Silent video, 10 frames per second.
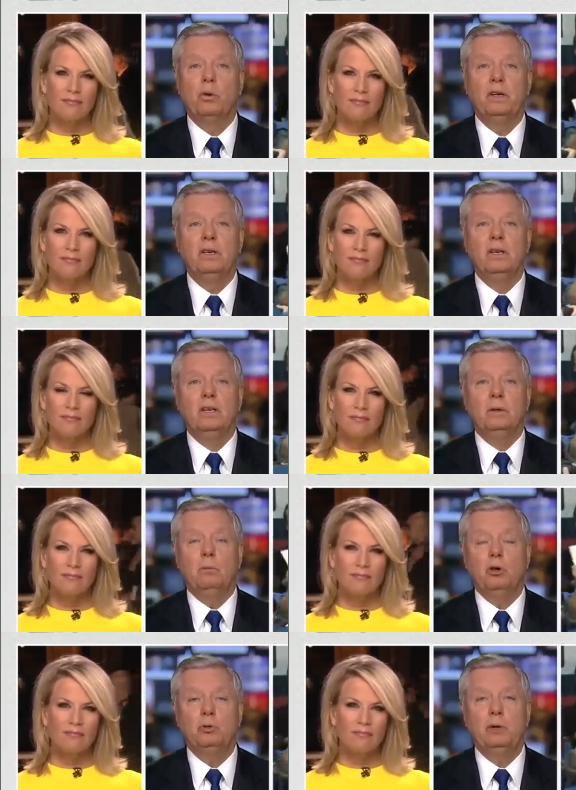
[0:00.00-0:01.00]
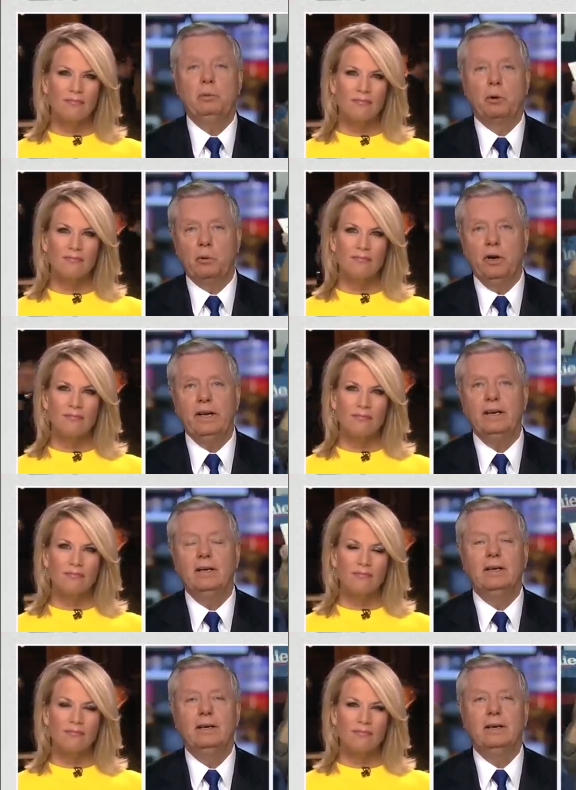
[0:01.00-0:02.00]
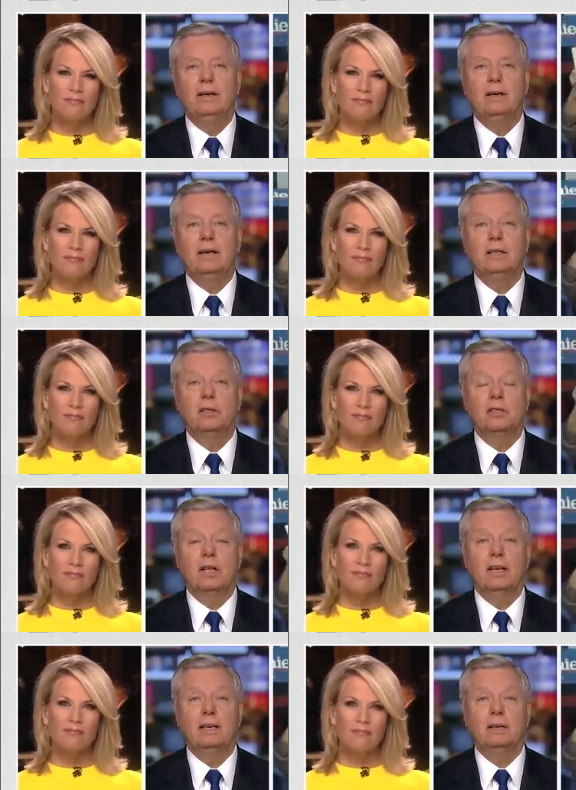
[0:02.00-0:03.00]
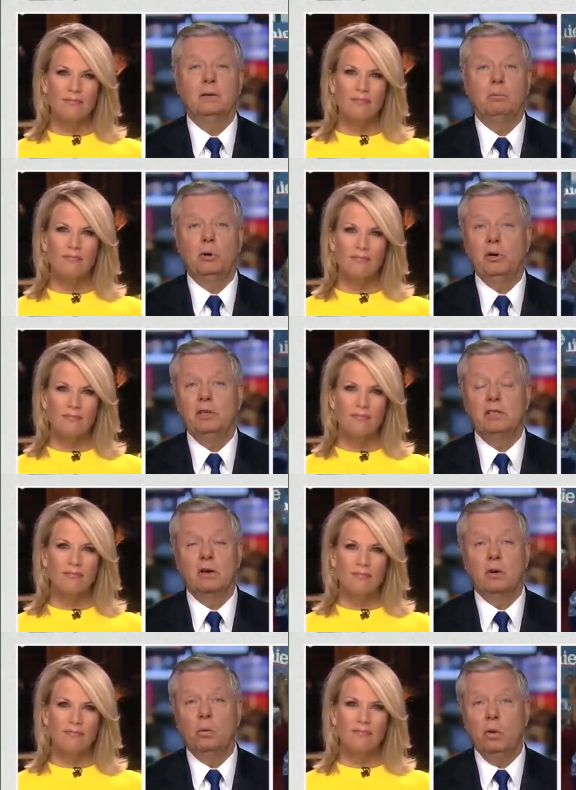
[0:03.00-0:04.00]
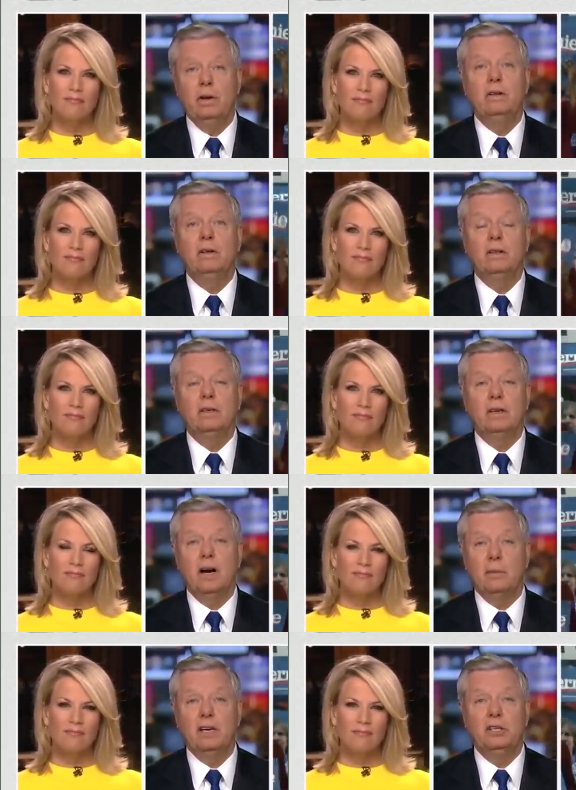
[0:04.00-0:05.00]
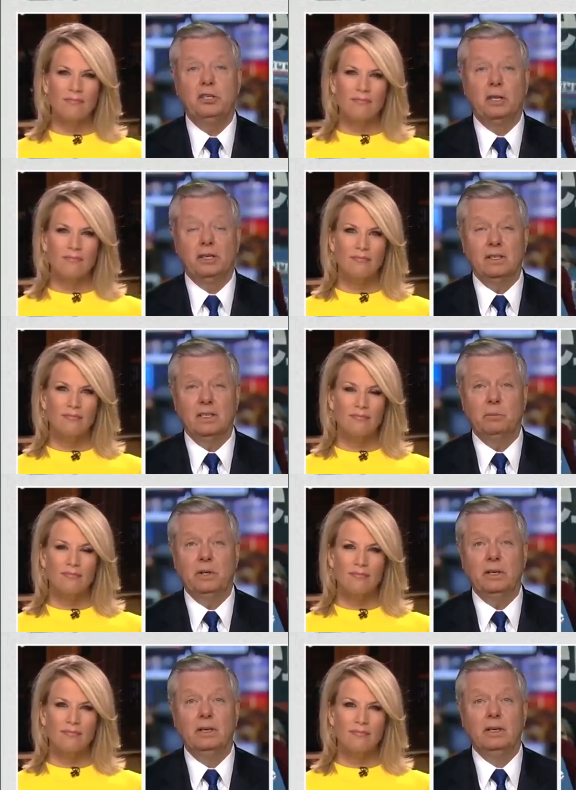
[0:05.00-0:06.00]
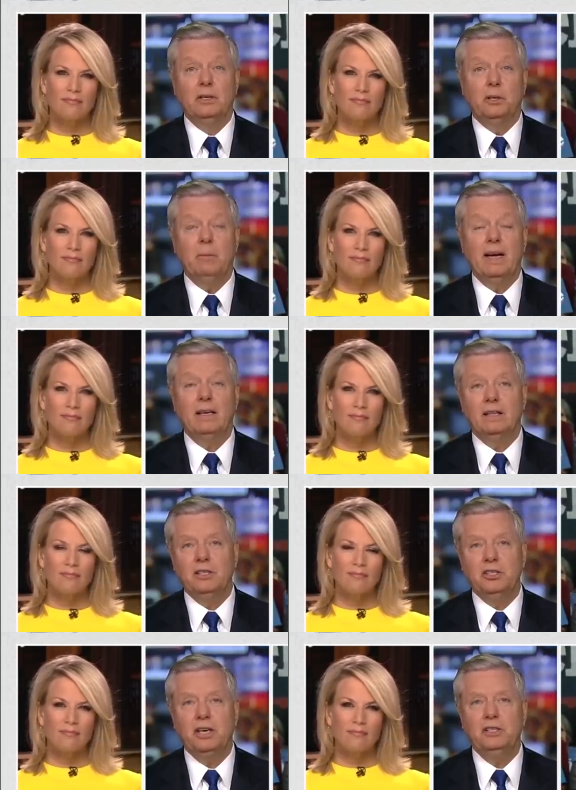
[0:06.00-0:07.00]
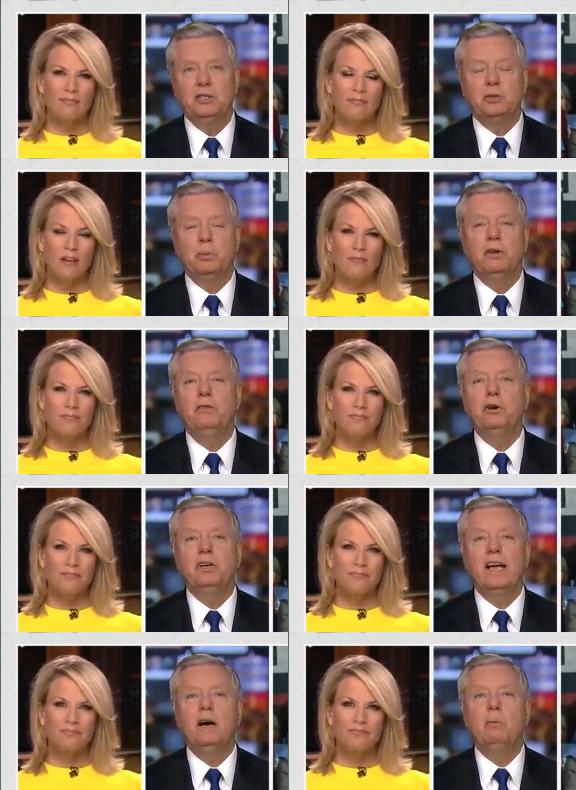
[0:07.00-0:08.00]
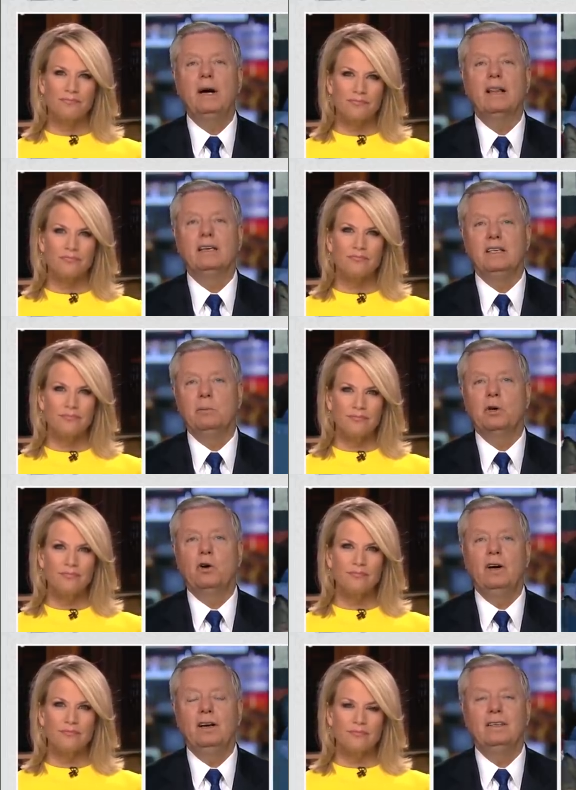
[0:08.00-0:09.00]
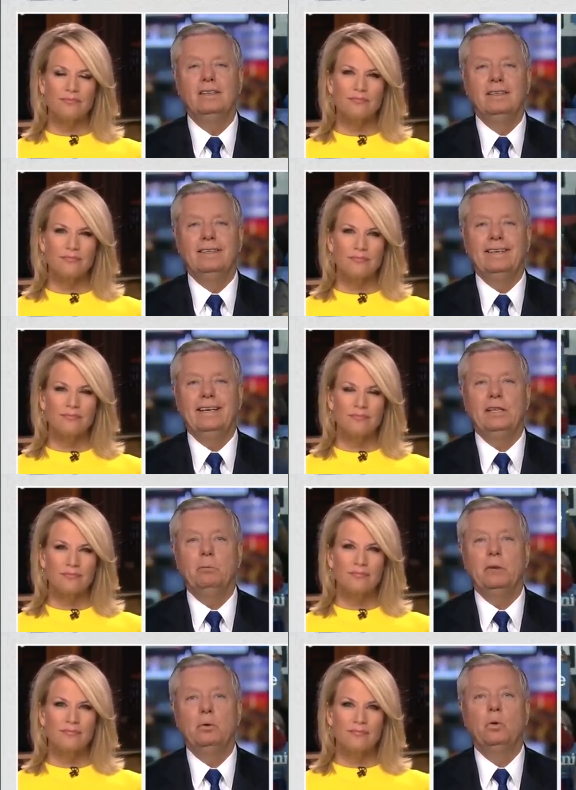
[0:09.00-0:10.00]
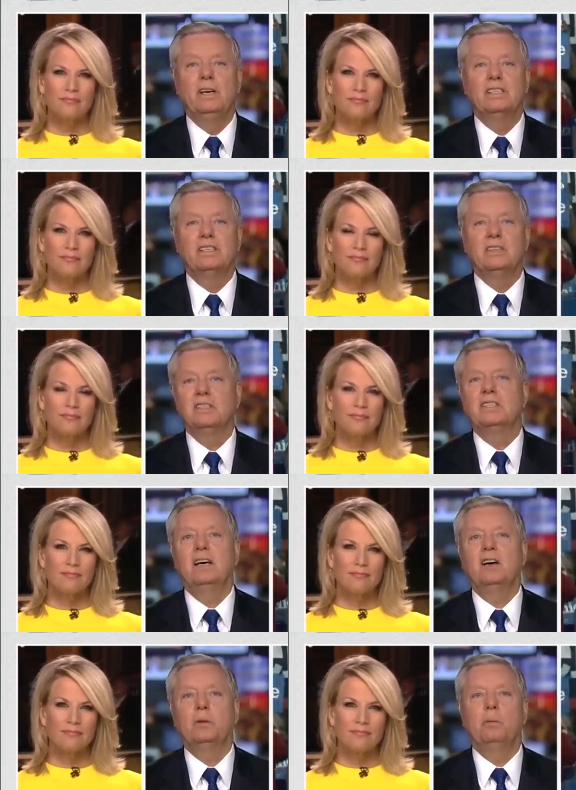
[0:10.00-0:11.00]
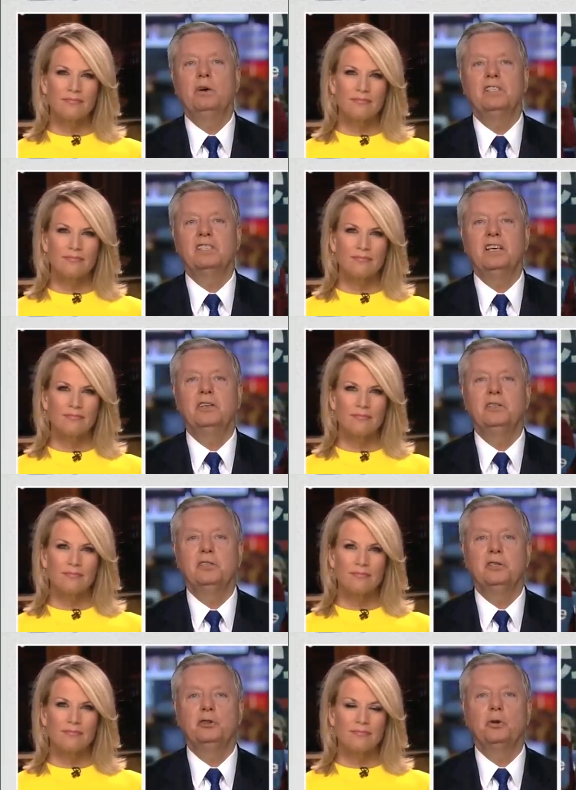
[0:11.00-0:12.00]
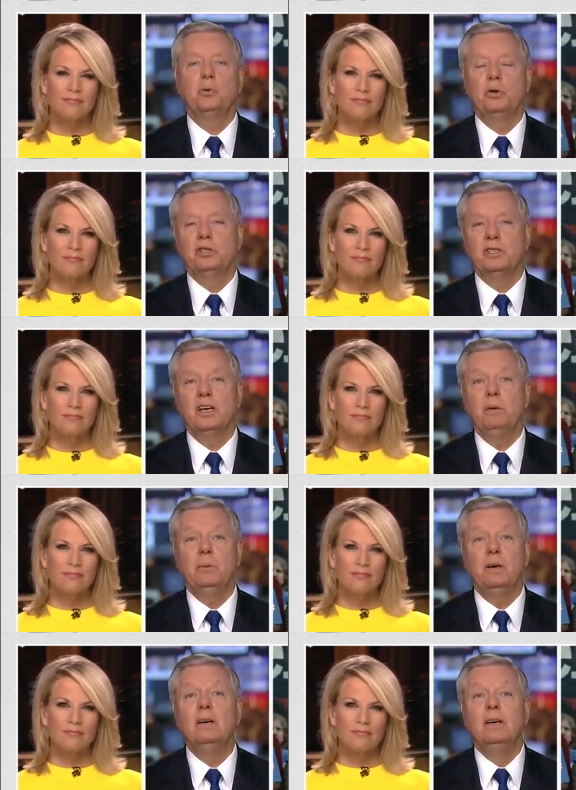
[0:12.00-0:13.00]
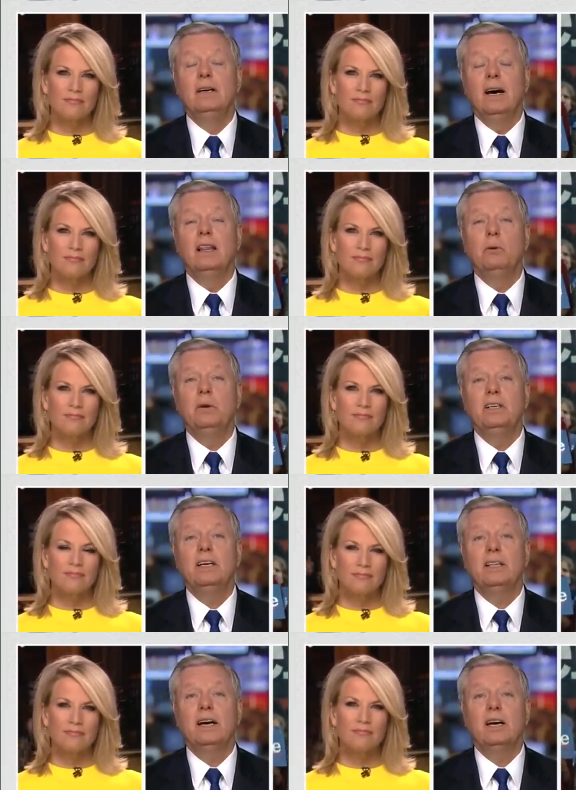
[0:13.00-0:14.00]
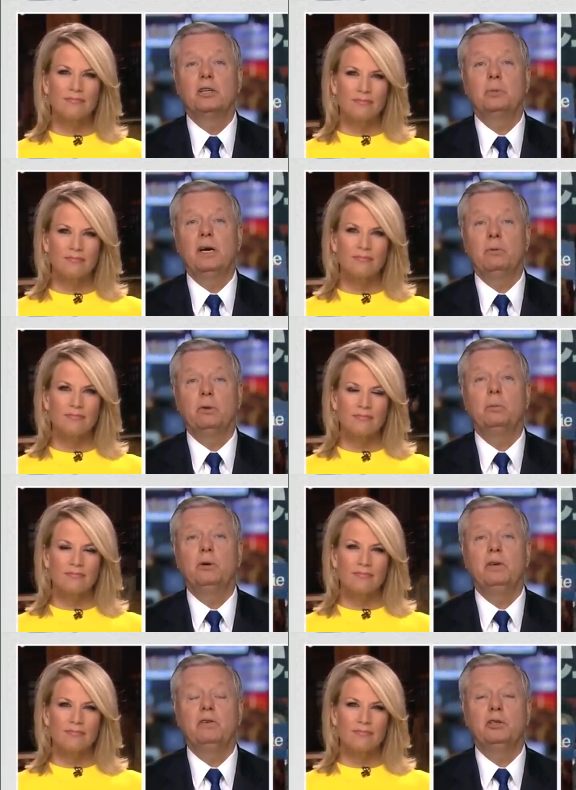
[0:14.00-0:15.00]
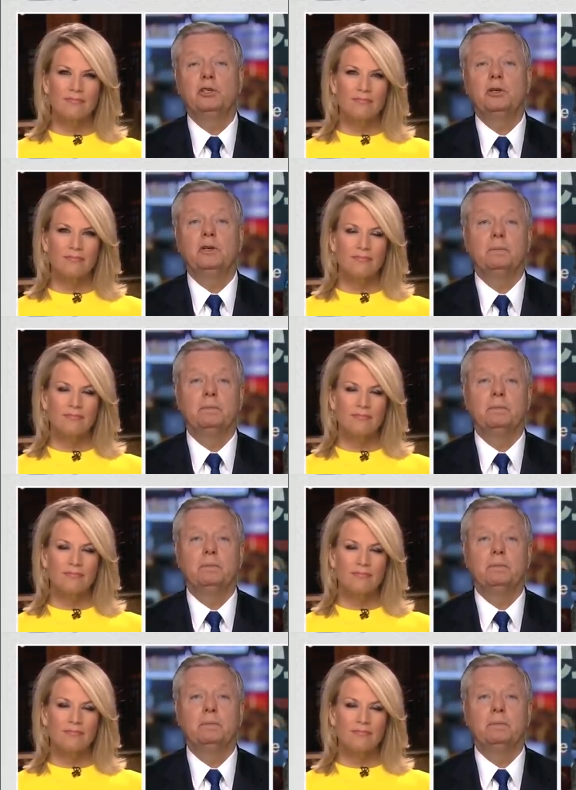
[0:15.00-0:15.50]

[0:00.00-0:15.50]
Speaker 1: than most people running. Uh, it looks like uh, Bernie's going to win the nomination unless something dramatically changes. But if you're a down-ballot Democrat in the Midwest and the South, Bernie Sanders is your worst nightmare. I think we take the House back with Bernie for sure.